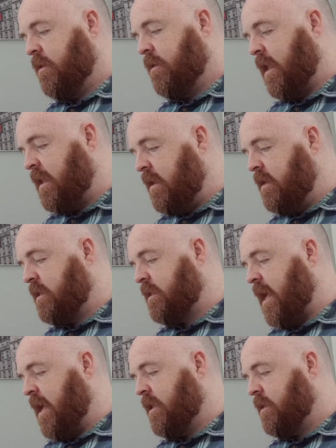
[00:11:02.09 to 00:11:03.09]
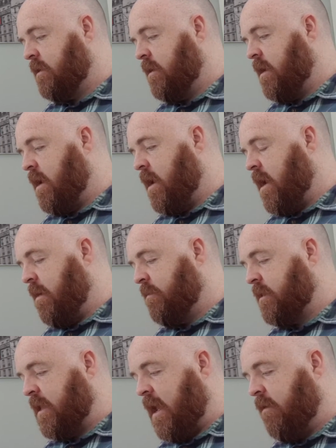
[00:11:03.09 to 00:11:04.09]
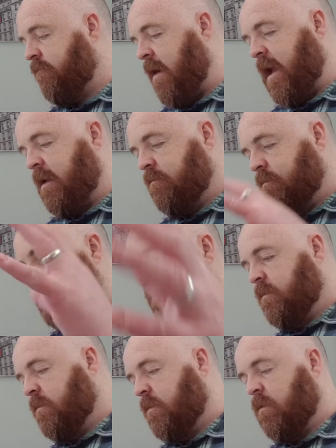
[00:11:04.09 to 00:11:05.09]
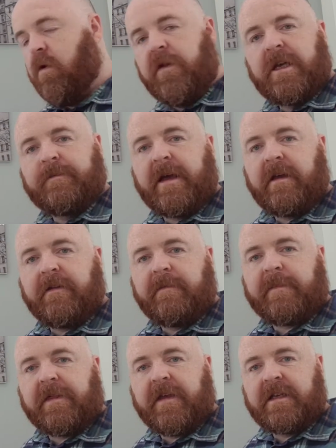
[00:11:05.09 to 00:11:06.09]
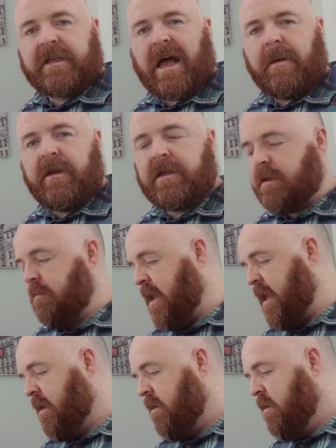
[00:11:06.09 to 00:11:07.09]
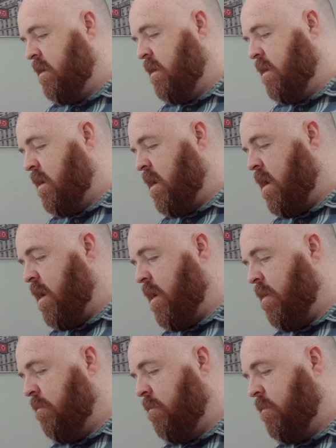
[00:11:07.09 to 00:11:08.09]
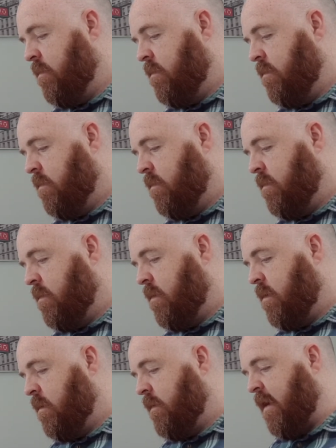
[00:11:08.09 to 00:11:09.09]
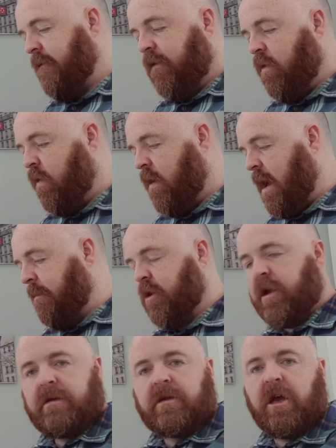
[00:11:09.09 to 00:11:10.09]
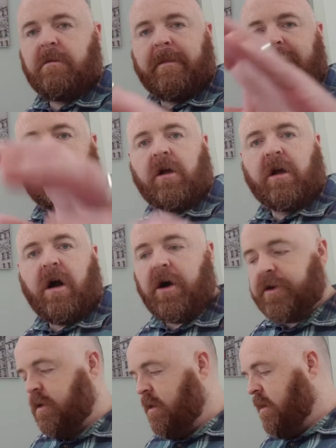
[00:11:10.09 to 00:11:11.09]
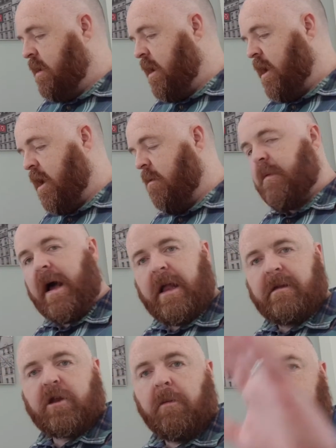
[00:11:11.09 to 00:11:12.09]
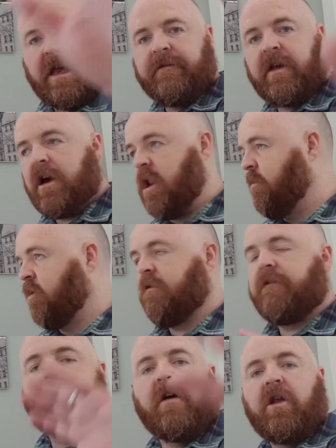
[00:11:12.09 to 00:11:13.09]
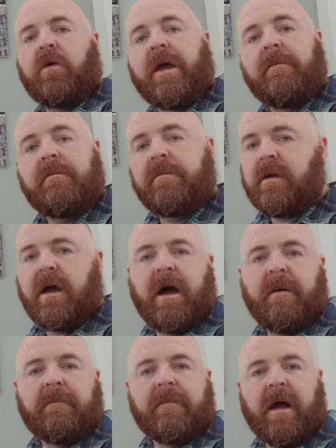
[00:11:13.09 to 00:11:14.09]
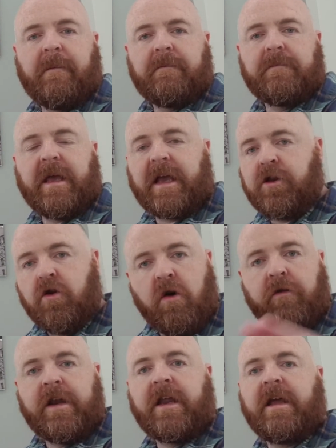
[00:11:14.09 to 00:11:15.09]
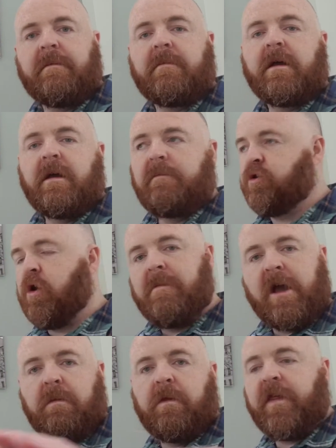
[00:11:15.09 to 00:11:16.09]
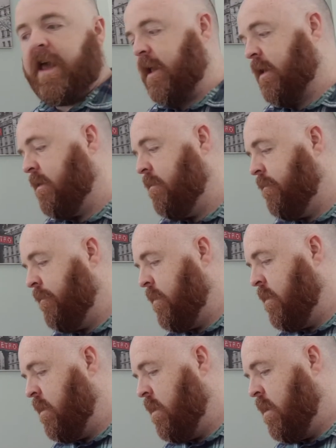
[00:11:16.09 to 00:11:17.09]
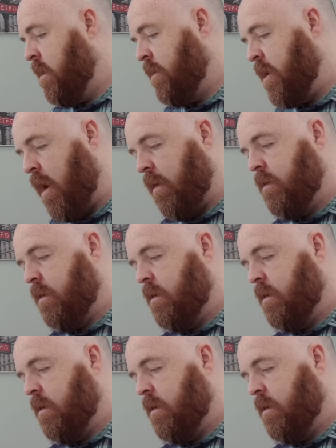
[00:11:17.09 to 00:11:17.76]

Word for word: They didn't say, um, say right, all these bad things are happening to me. Um, therefore, I'm going to turn my back on God. Um, I don't believe in God. I'm not going to follow Him. I'm, I'm ignoring Him. Do my own thing. No.